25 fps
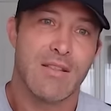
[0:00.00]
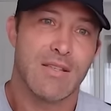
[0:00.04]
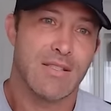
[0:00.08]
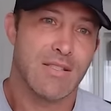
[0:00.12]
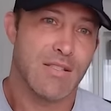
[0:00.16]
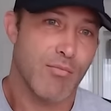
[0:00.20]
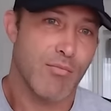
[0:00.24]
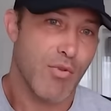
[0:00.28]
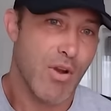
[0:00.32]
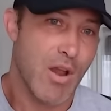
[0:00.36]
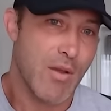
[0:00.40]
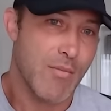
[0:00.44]

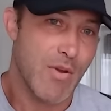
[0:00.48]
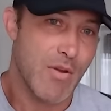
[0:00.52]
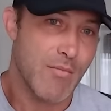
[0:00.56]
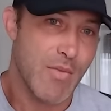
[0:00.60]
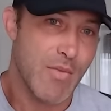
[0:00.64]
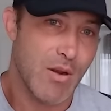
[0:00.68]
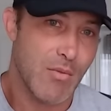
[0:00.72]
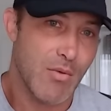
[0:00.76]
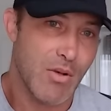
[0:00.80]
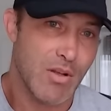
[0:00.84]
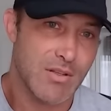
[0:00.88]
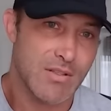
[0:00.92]
This is the
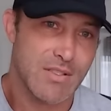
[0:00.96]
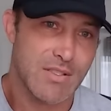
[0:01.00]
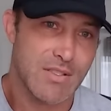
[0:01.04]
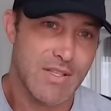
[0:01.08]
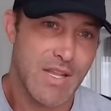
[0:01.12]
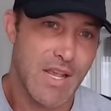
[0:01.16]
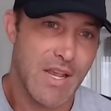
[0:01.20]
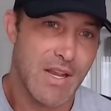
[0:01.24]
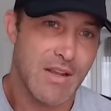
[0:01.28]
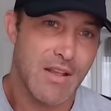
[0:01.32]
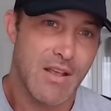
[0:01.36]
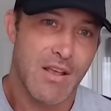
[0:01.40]
primary metabolic
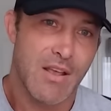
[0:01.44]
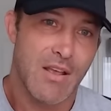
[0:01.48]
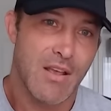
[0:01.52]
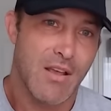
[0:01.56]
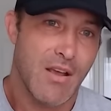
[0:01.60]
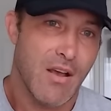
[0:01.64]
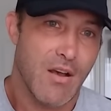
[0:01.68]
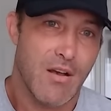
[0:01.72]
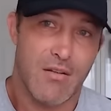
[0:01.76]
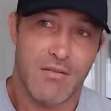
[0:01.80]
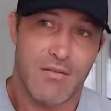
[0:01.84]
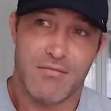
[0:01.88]
state
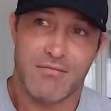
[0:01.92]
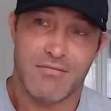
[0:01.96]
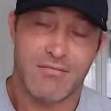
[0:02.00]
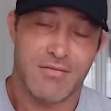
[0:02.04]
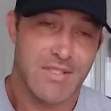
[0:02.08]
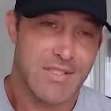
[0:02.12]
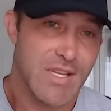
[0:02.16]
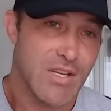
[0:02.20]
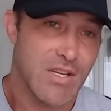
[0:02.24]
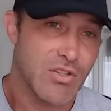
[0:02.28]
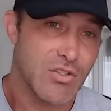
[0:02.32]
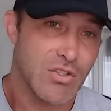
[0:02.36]
of
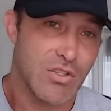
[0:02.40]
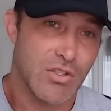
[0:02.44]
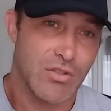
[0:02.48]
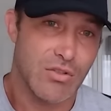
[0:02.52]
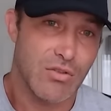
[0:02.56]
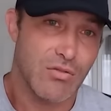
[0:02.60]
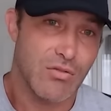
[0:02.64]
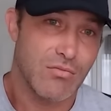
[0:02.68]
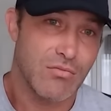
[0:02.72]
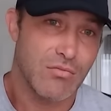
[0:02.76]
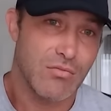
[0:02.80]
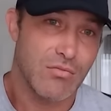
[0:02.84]

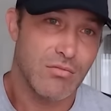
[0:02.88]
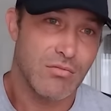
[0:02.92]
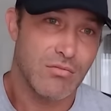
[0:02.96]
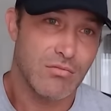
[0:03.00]
essentially